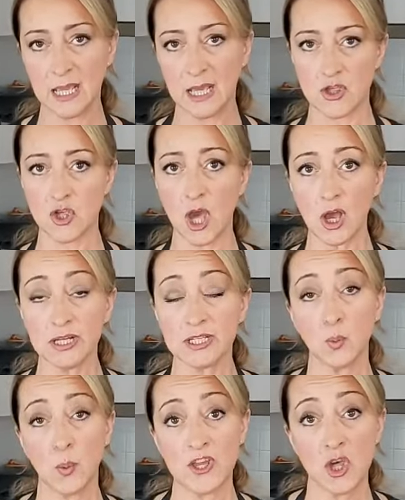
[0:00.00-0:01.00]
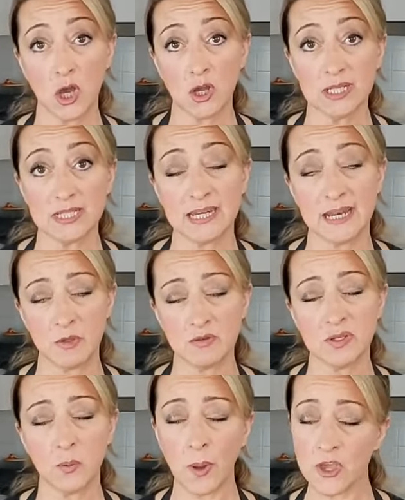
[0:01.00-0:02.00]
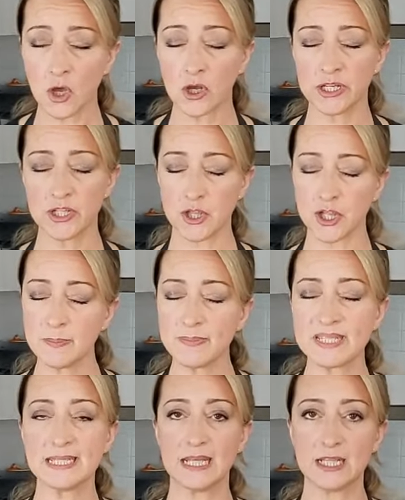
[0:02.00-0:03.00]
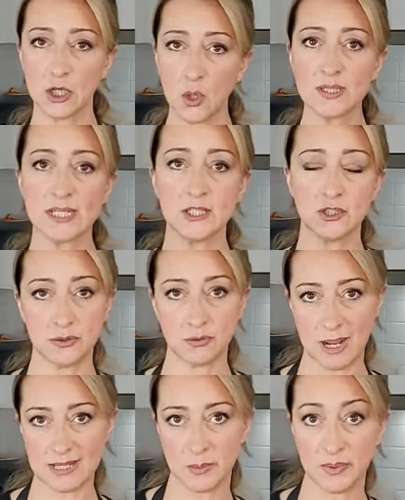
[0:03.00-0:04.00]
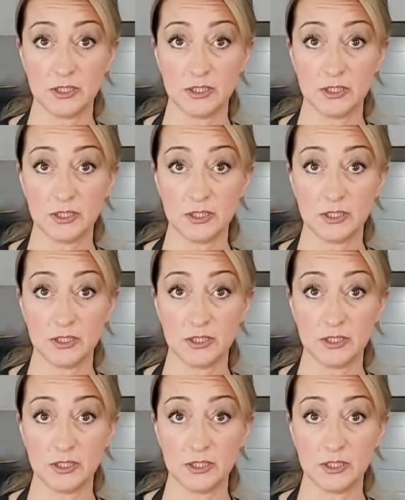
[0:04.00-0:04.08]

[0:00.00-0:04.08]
a chocolate, white chocolate, and I'm using white chocolate chips that goes into the recipe,